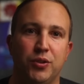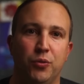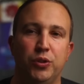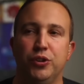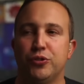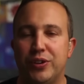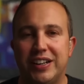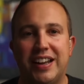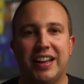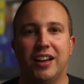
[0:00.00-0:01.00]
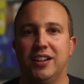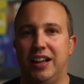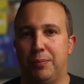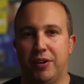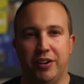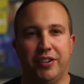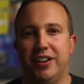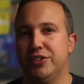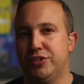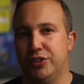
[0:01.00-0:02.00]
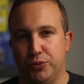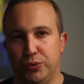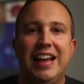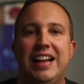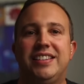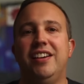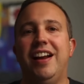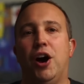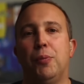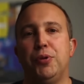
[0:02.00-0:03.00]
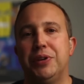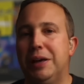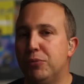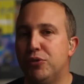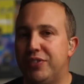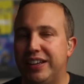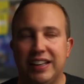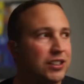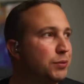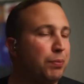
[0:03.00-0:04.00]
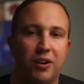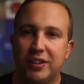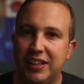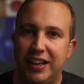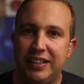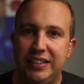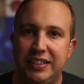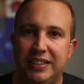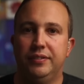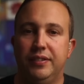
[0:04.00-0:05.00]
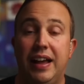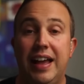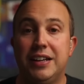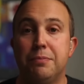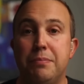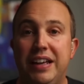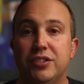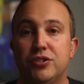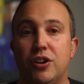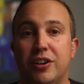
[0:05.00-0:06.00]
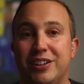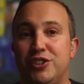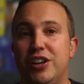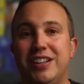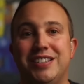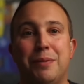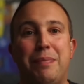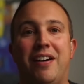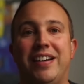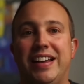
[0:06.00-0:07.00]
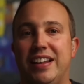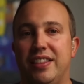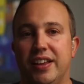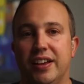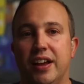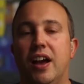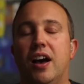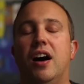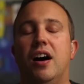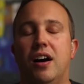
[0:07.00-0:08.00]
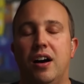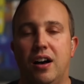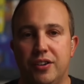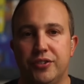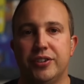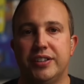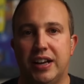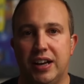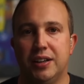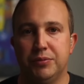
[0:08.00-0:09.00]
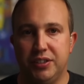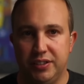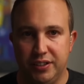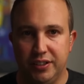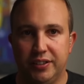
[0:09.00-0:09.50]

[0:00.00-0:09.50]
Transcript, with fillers: when you treat it like a collaborator, not just a tool. It's there to help you get moving, it sparks ideas, and it makes starting just about anything a hundred times easier.